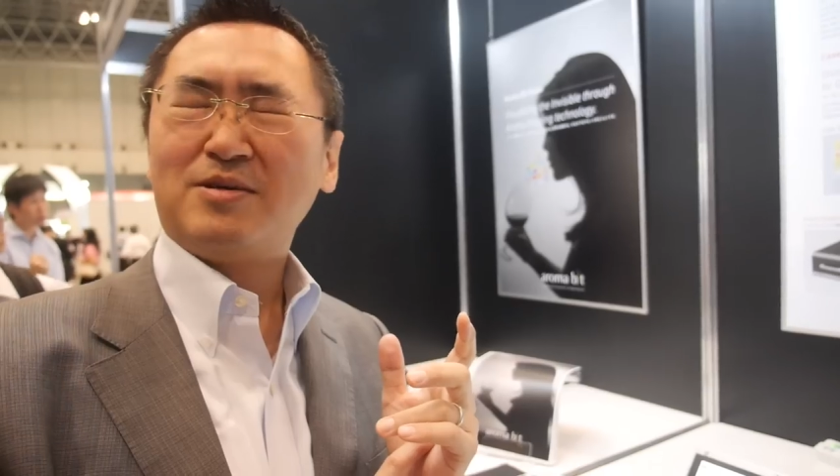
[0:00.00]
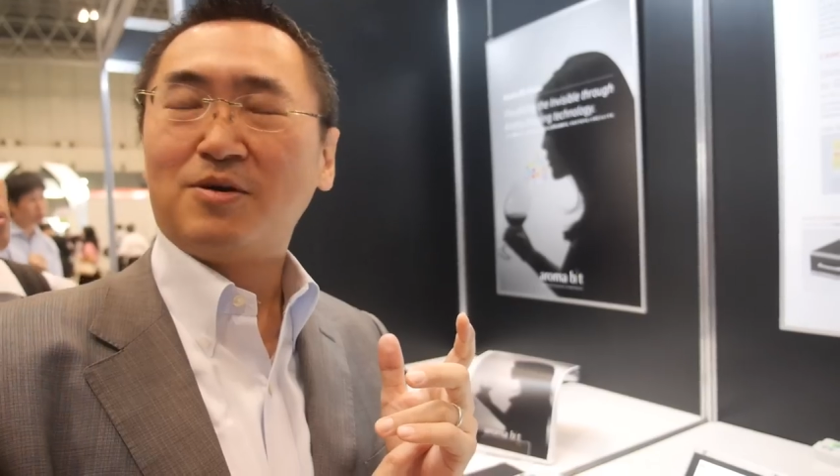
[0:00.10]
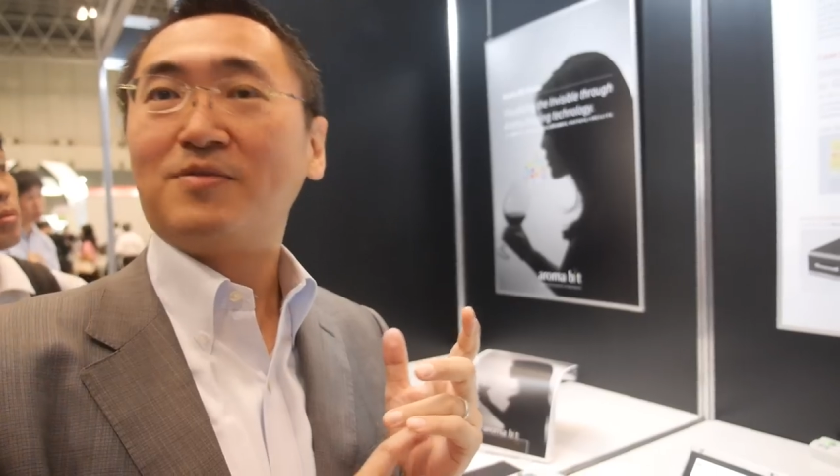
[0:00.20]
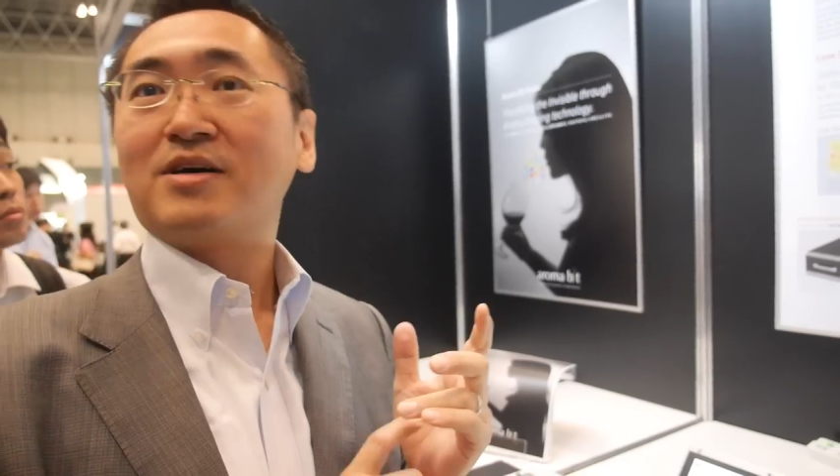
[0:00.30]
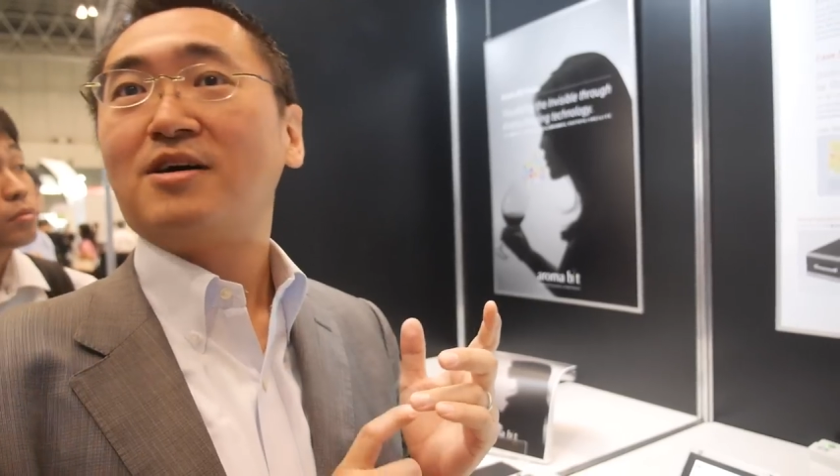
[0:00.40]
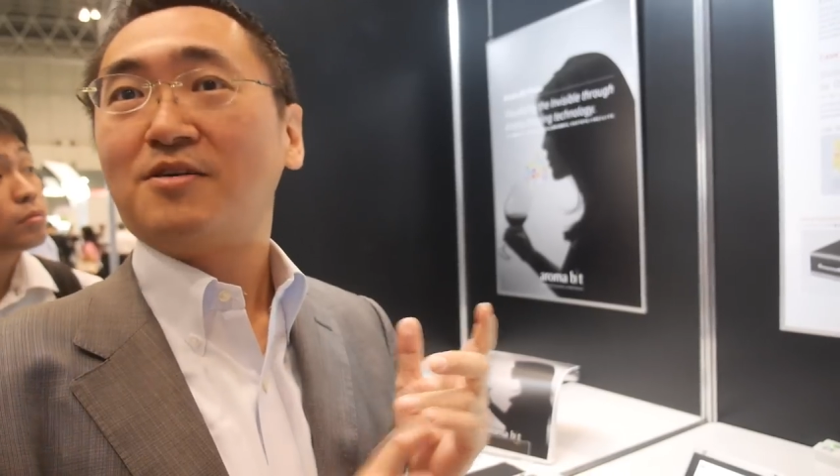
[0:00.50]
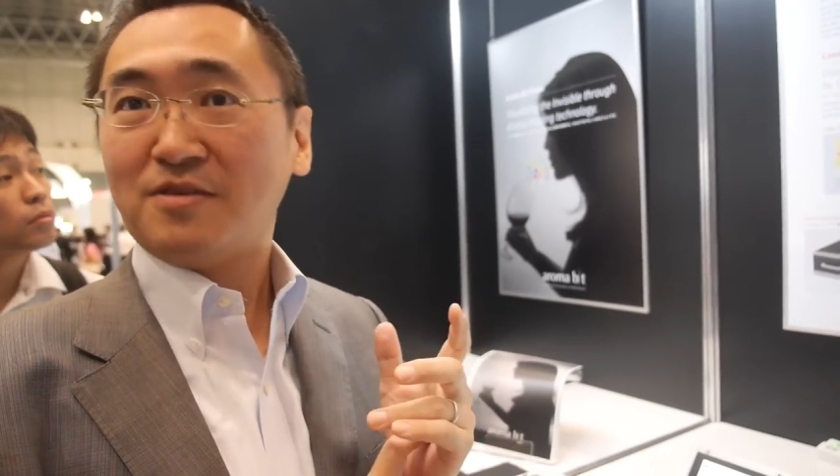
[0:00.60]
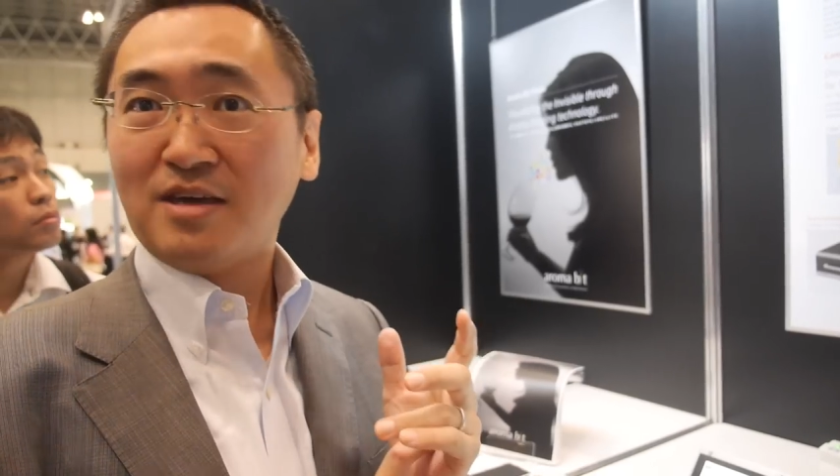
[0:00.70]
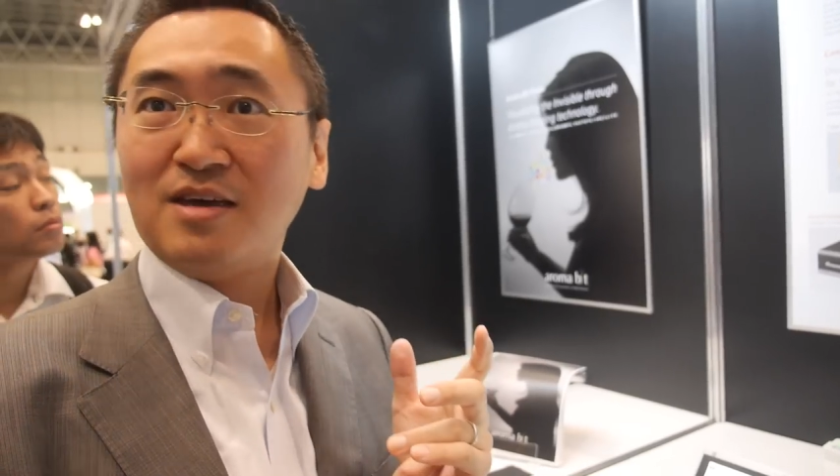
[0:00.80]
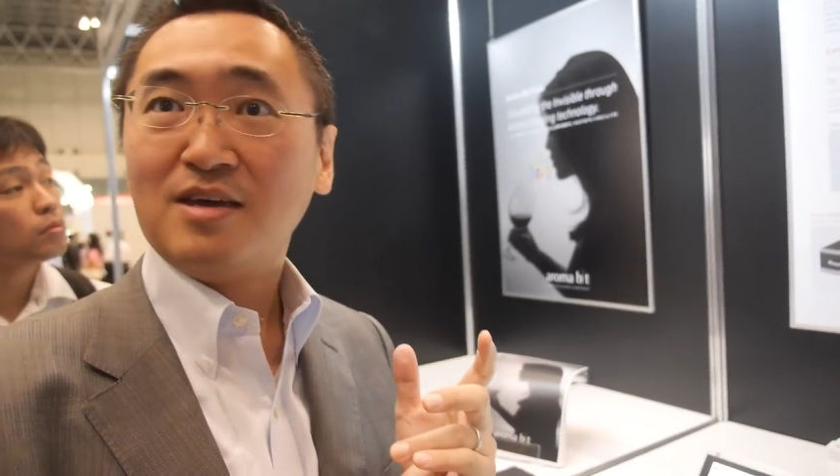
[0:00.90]
of the
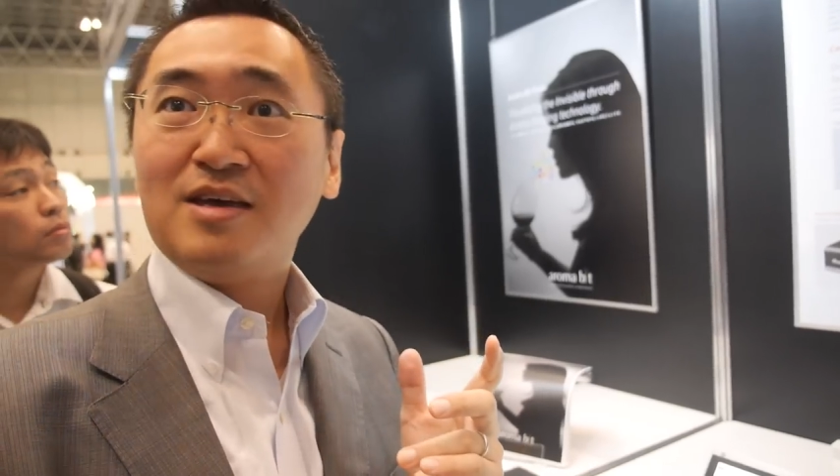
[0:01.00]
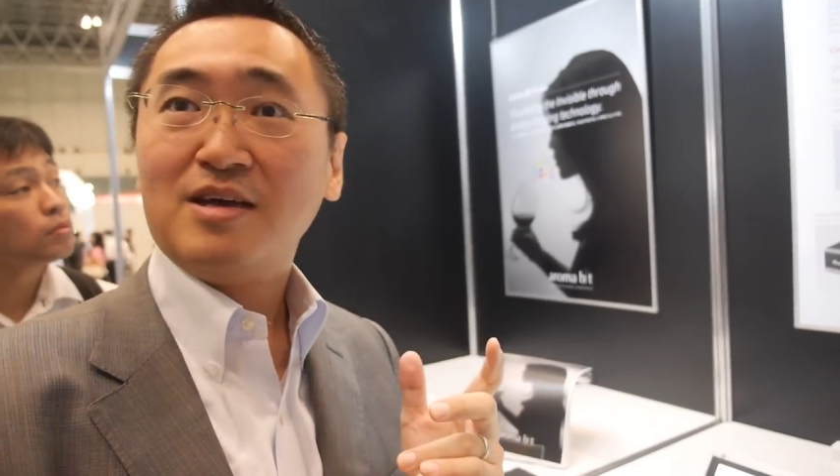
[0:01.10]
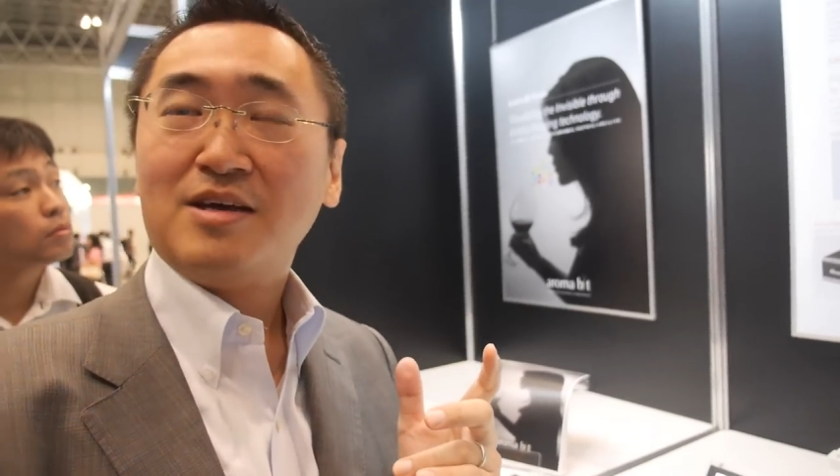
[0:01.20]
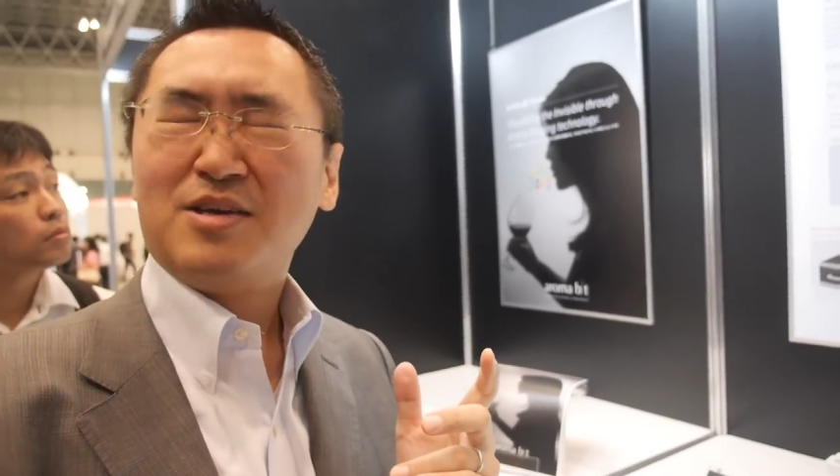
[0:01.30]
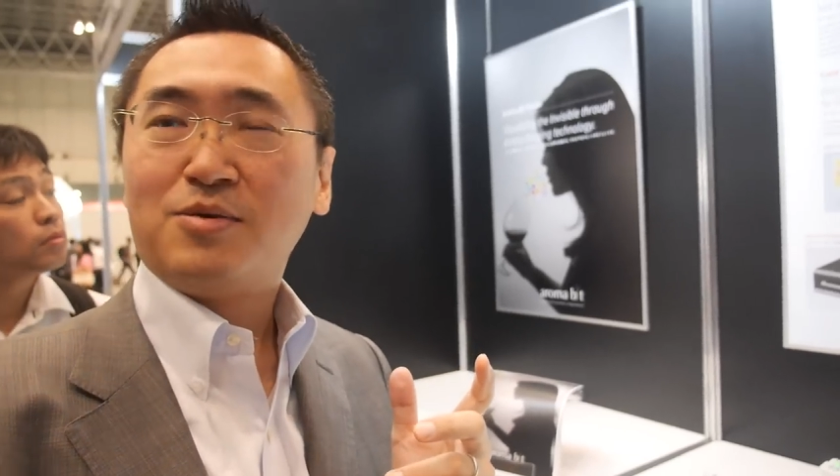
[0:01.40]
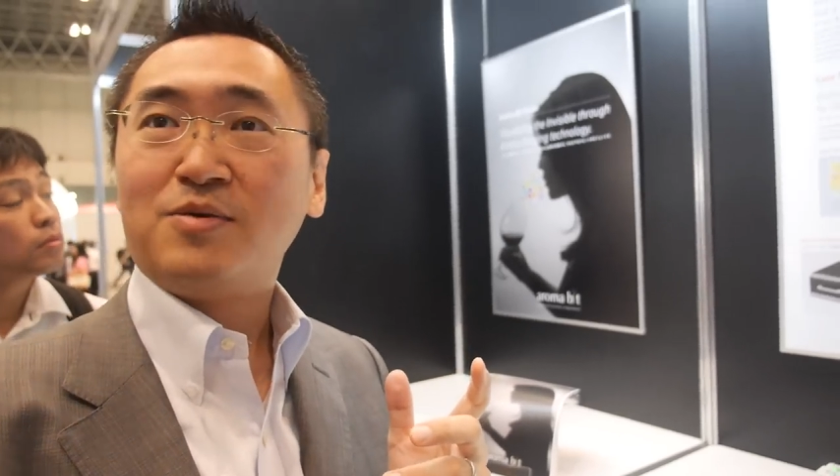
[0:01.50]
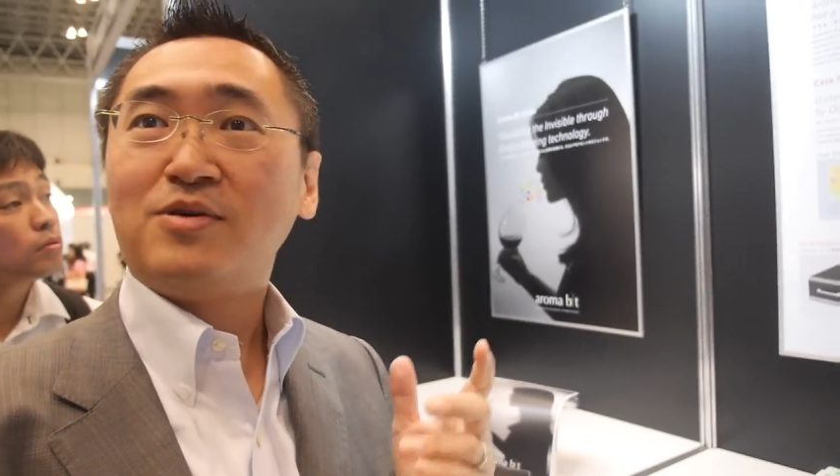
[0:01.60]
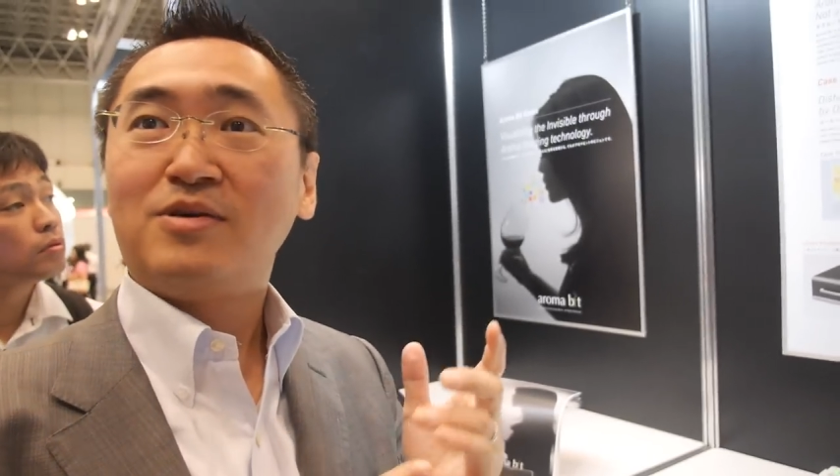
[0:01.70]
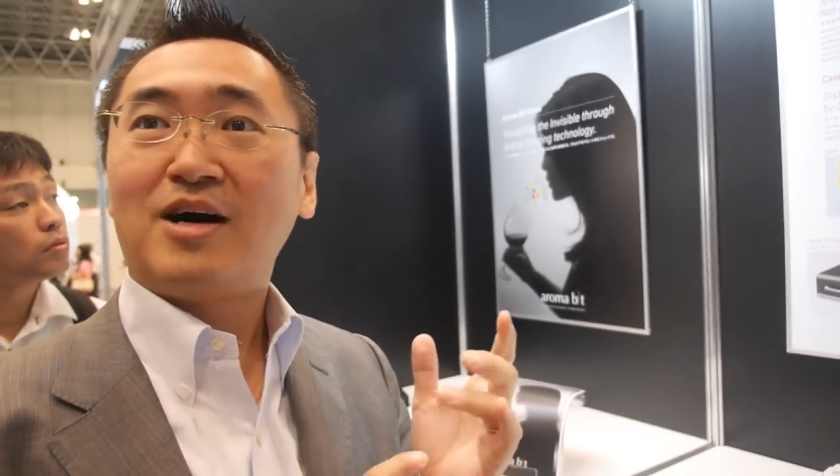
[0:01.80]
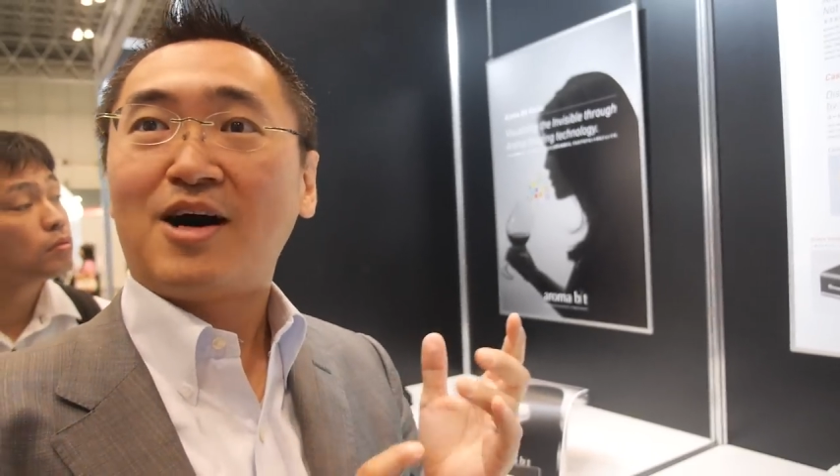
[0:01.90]
coffee
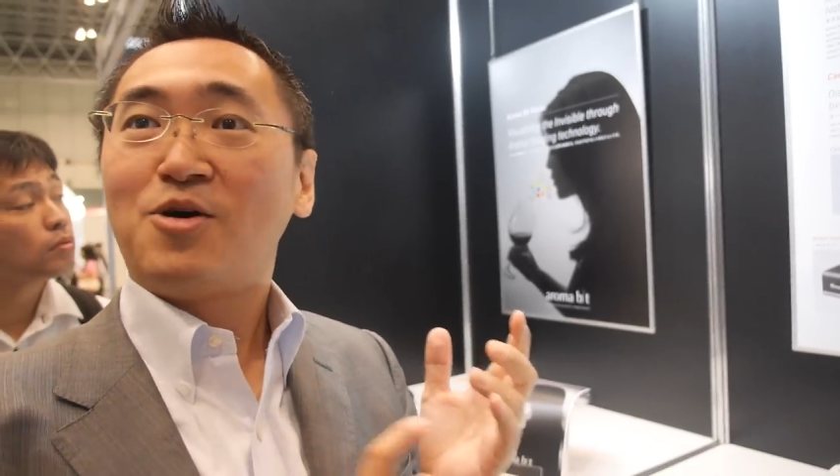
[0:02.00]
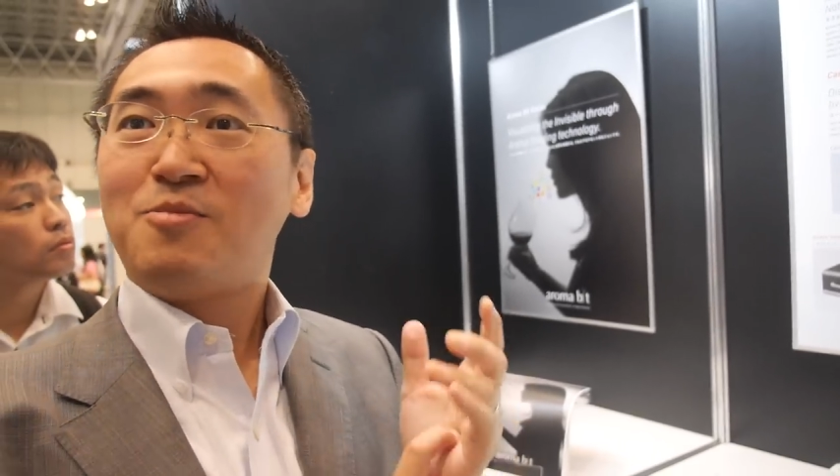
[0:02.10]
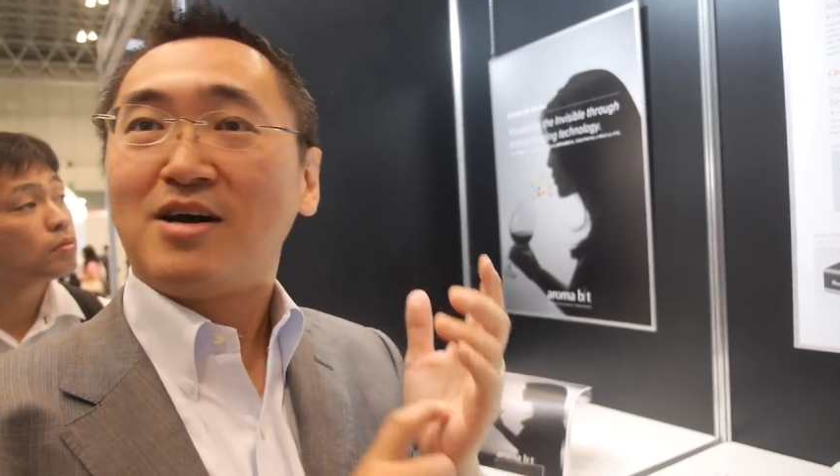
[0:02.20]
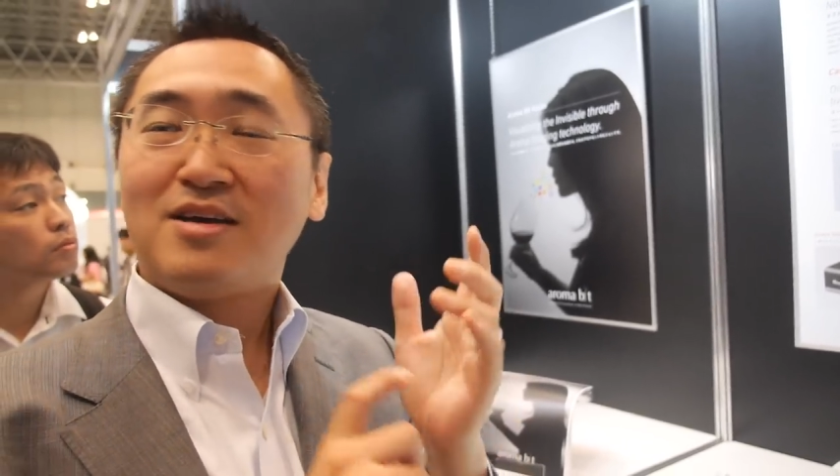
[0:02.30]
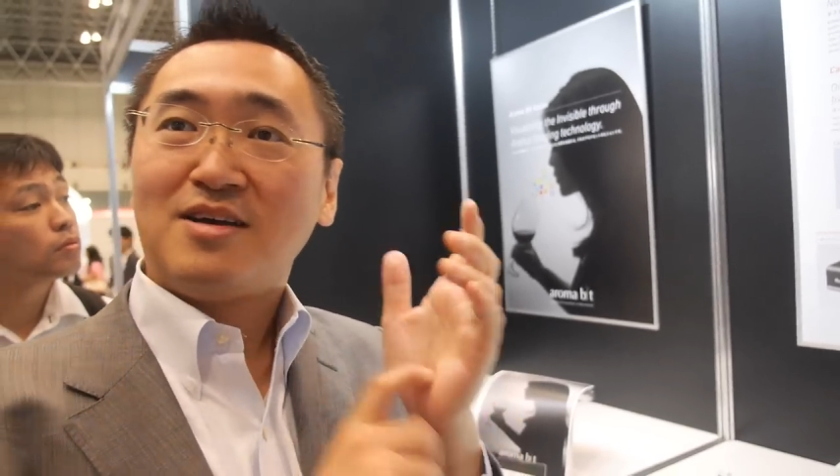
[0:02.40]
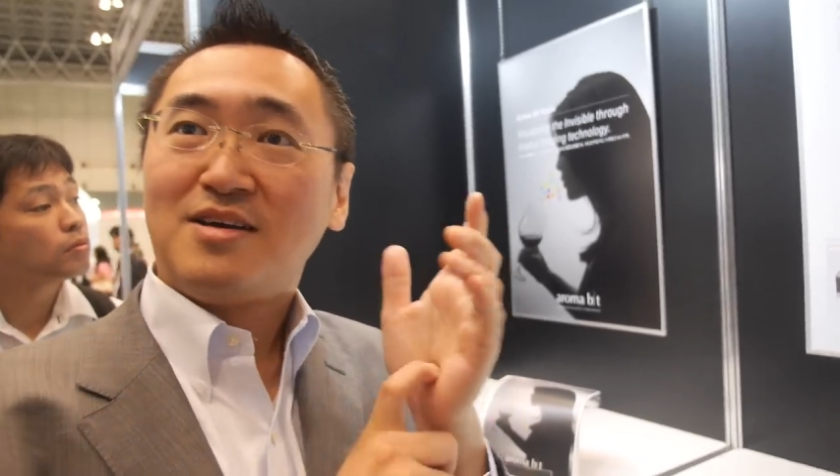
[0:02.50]
through aroma